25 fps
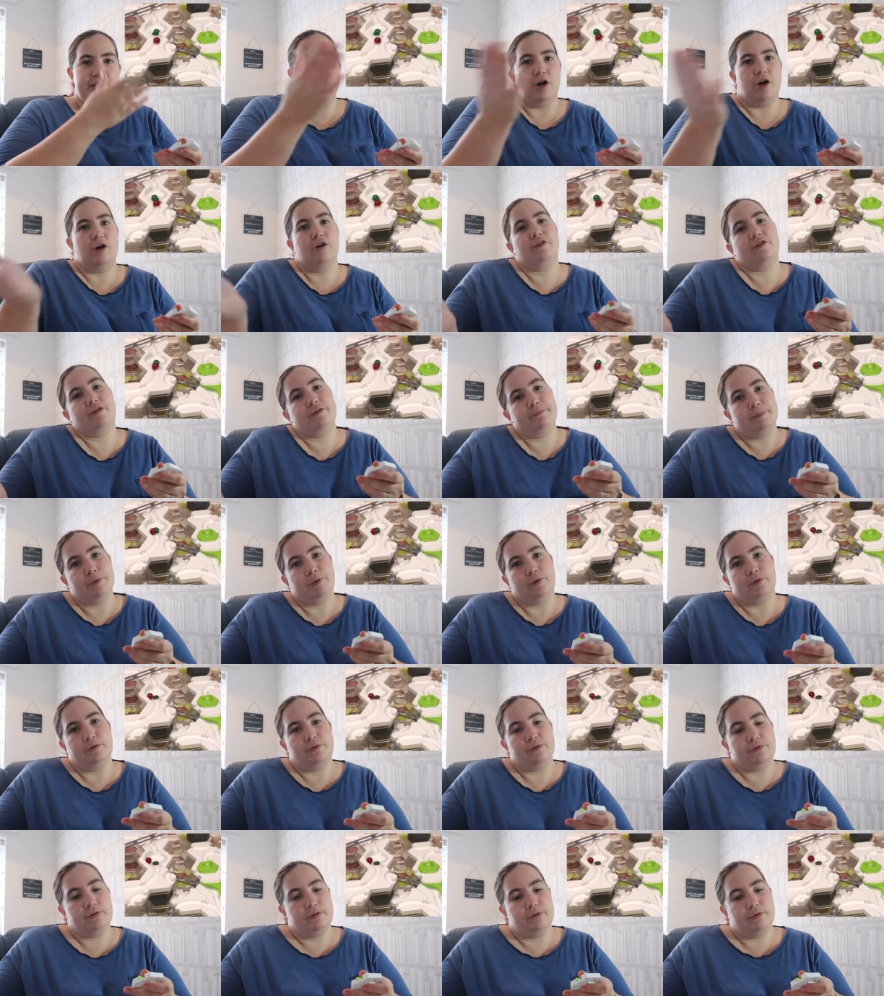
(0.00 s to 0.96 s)
the odds
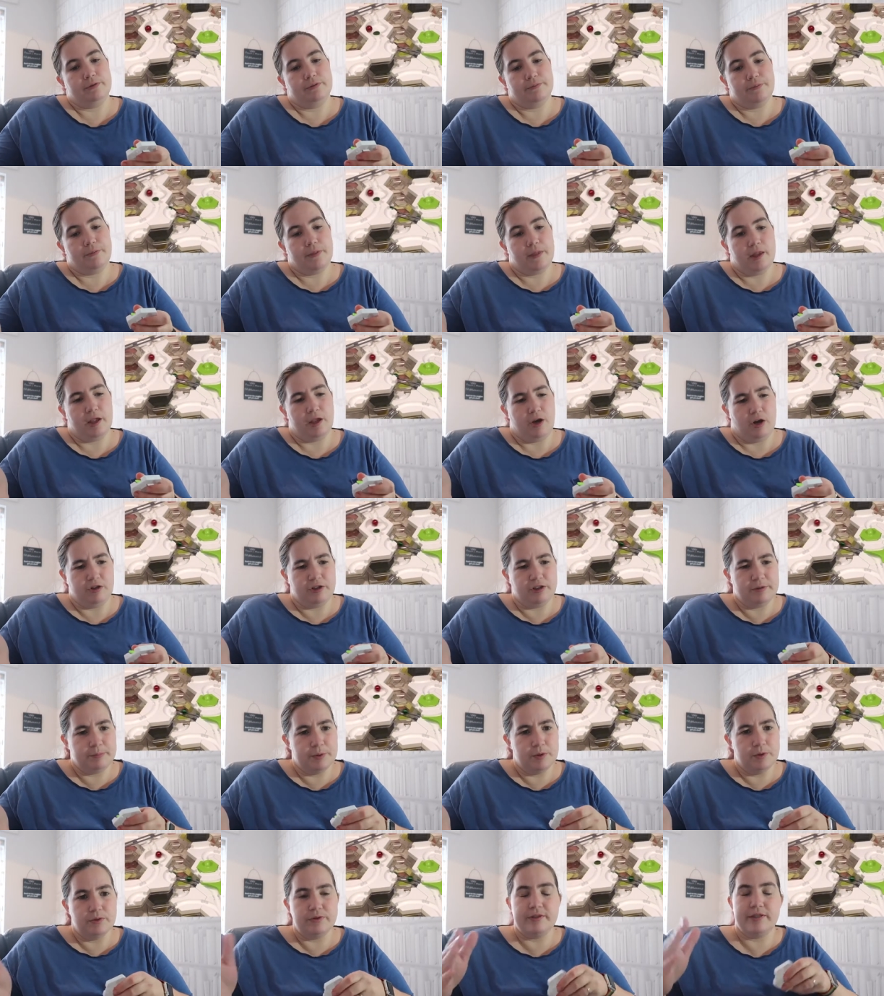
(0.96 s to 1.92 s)
balls, the
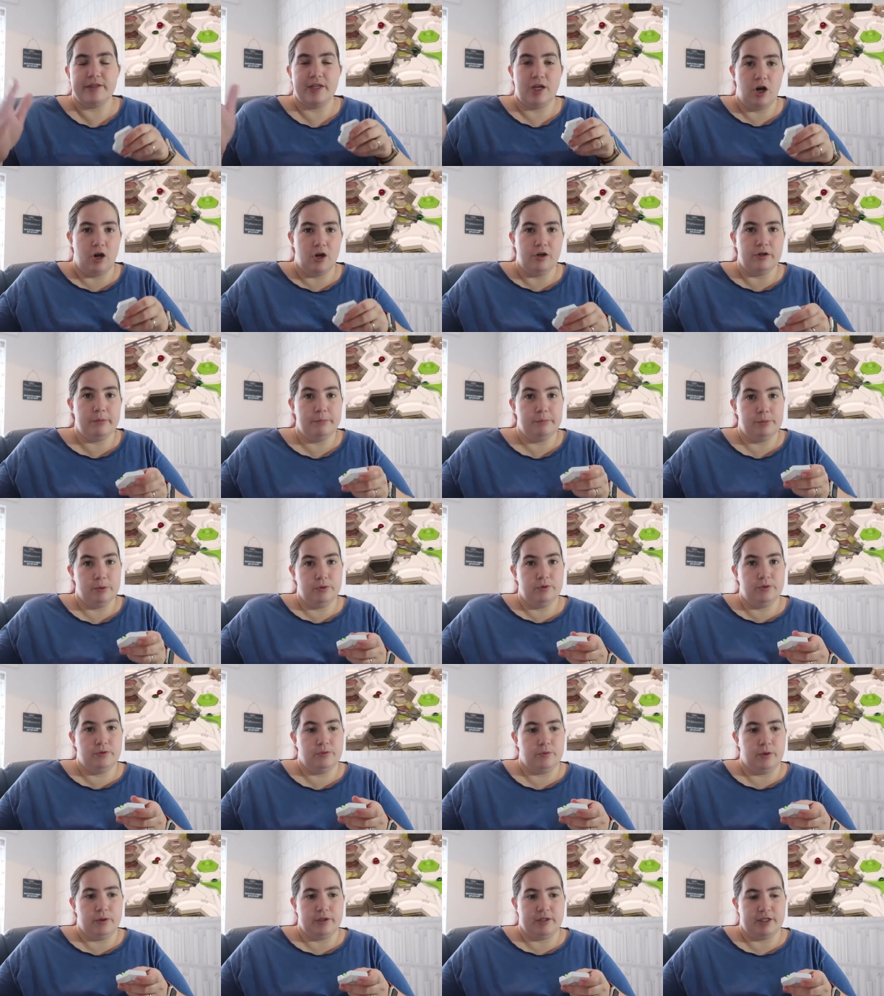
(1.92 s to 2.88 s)
odds balls? The odd
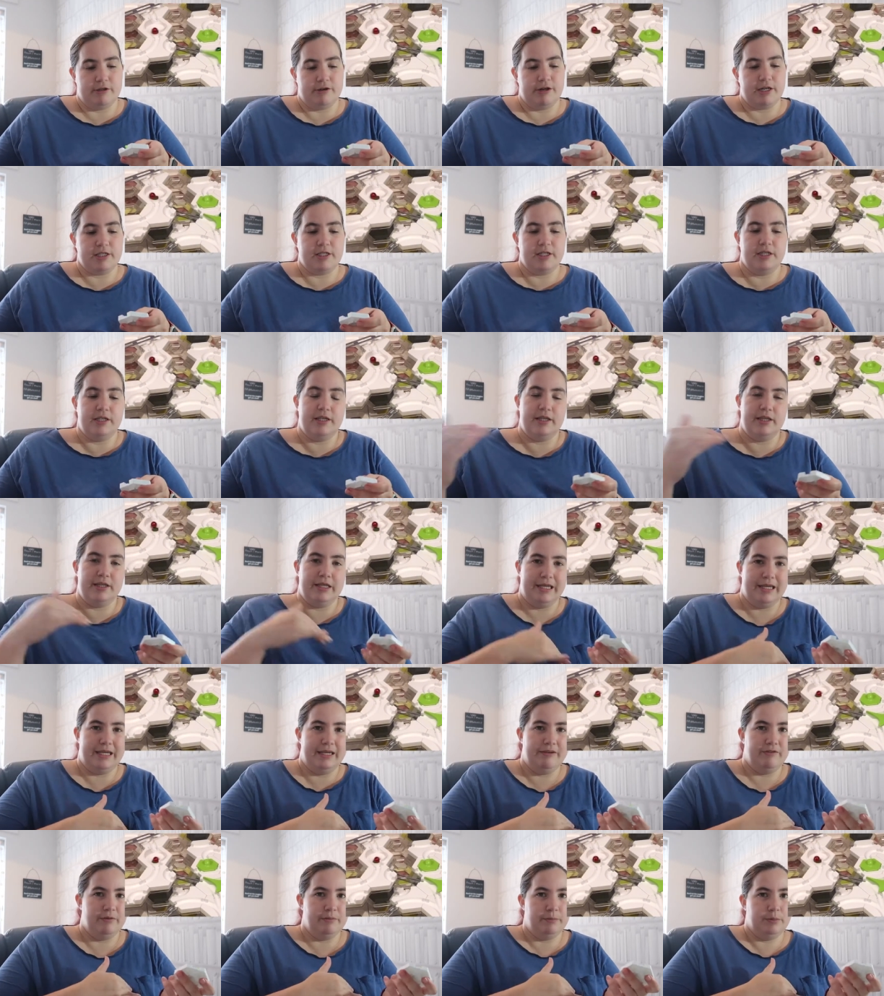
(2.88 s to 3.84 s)
balls one direction and
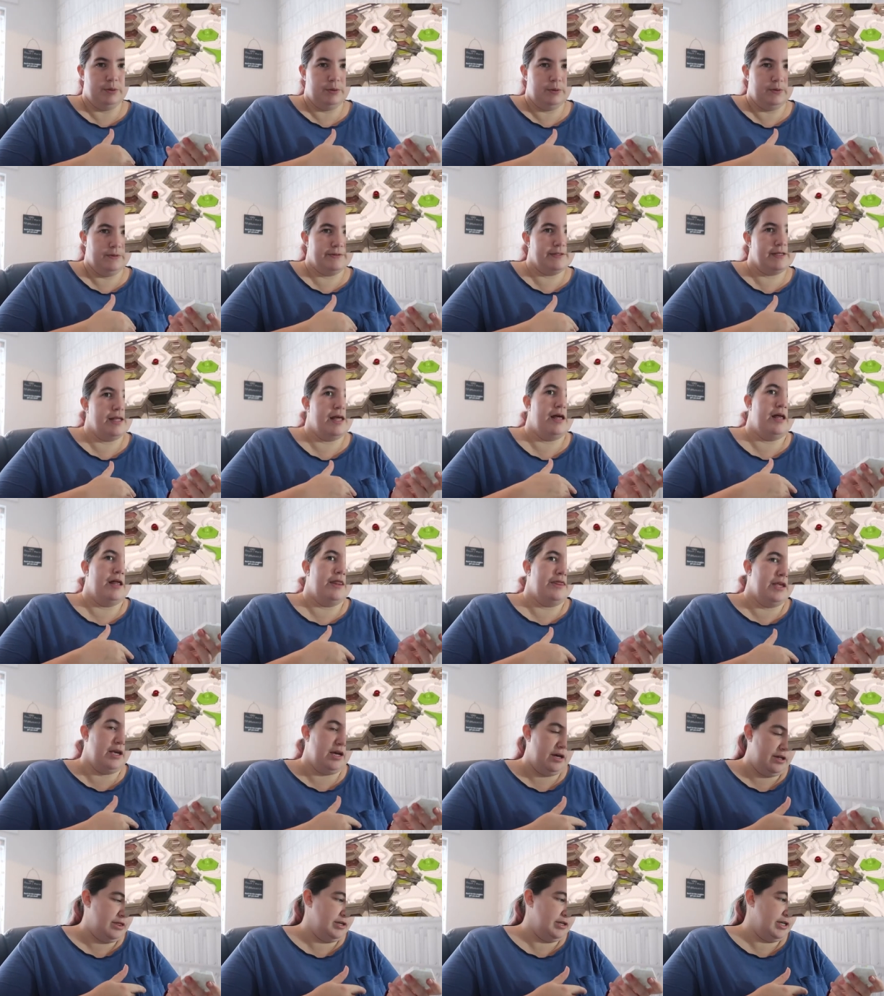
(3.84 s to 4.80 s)
the even balls
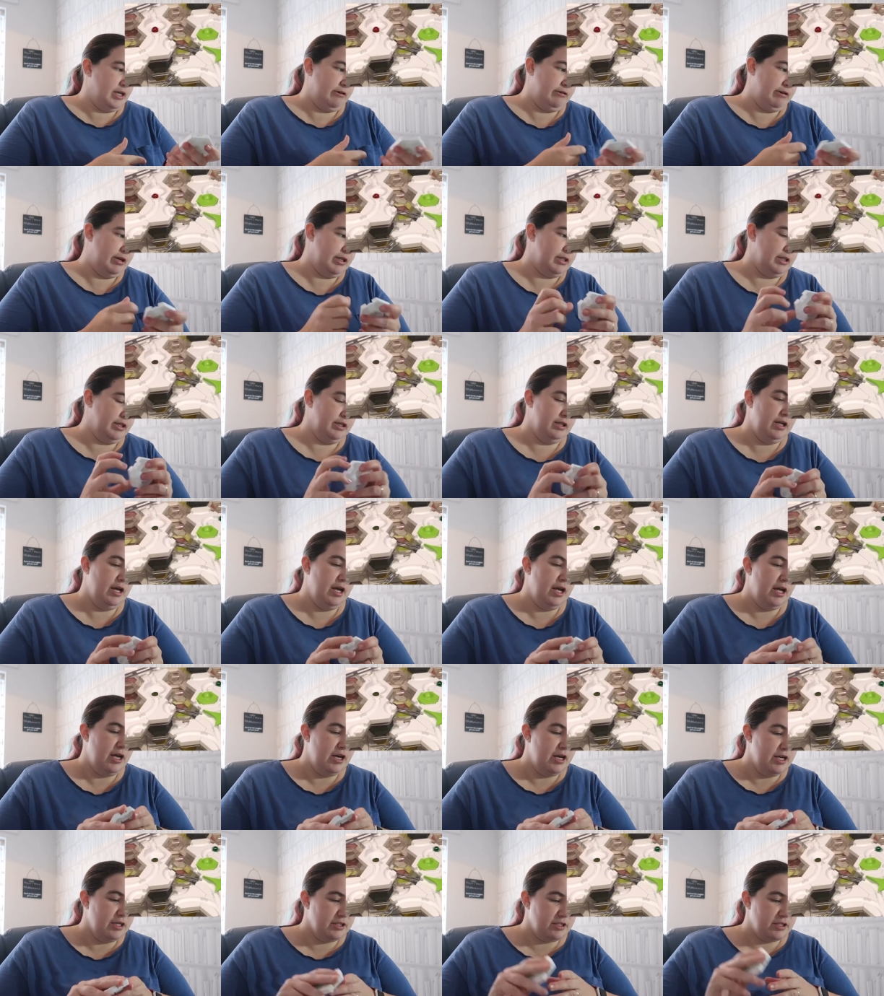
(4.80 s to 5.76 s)
the other direction.
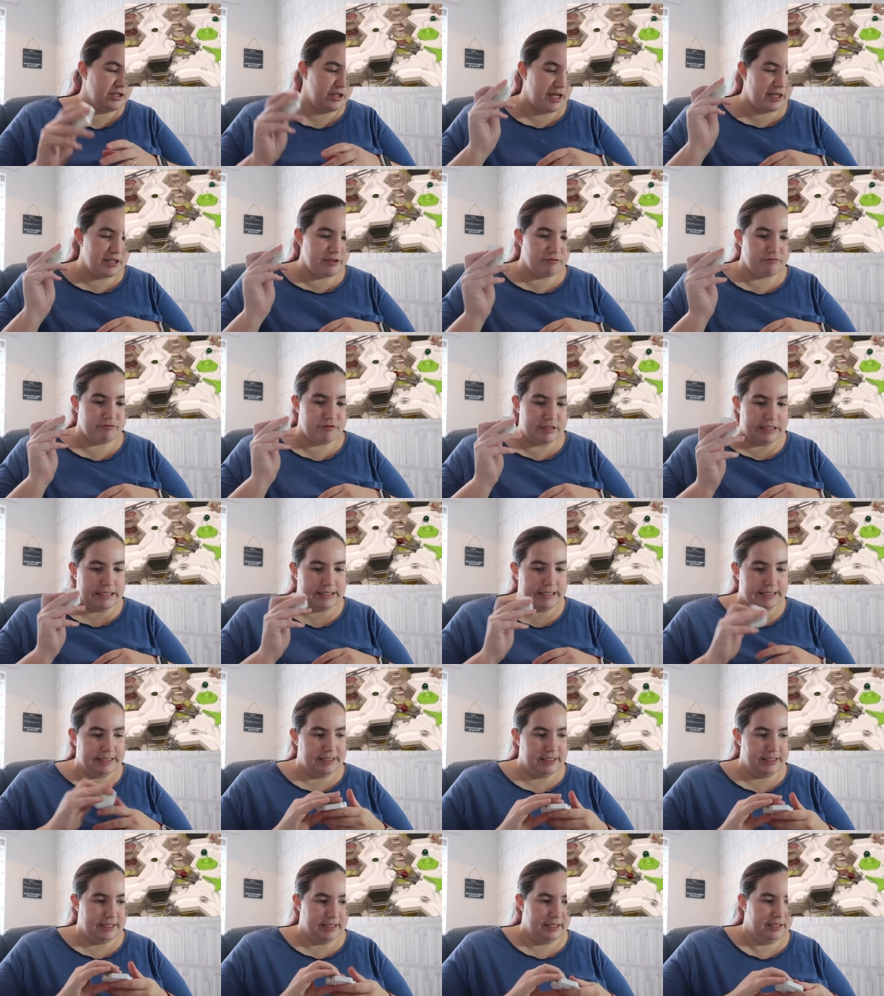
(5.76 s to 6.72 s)
So that's
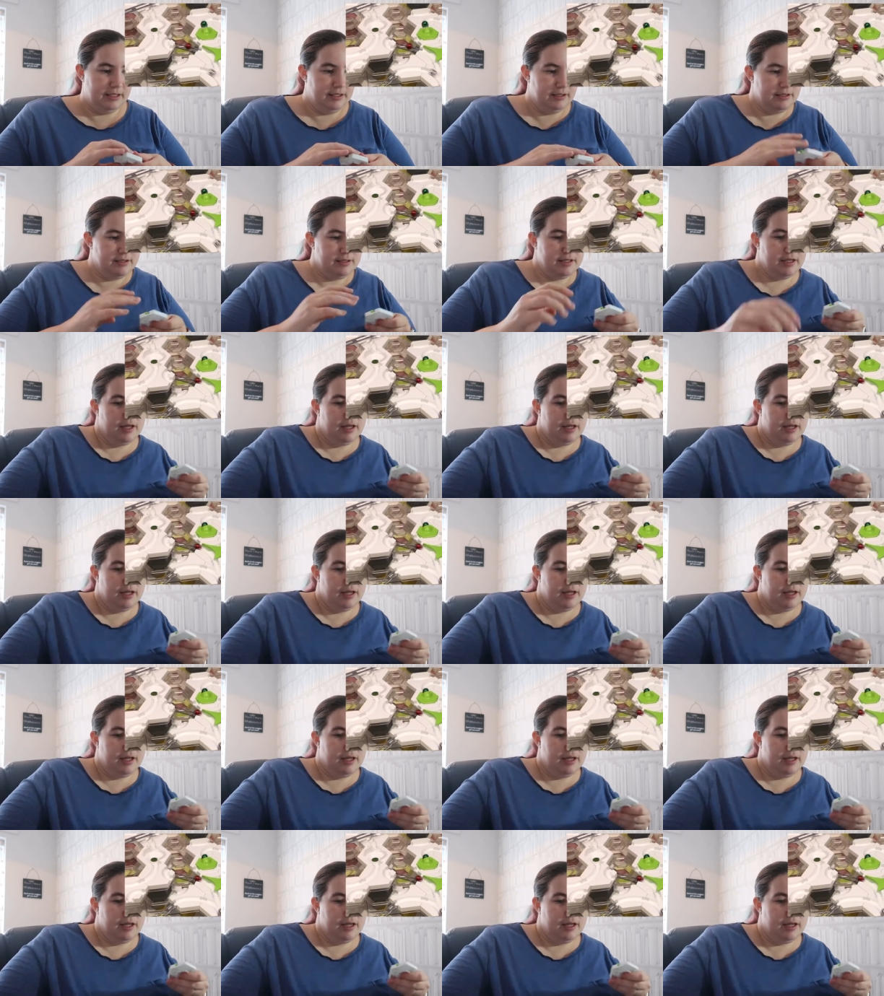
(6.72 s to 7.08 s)
really neat.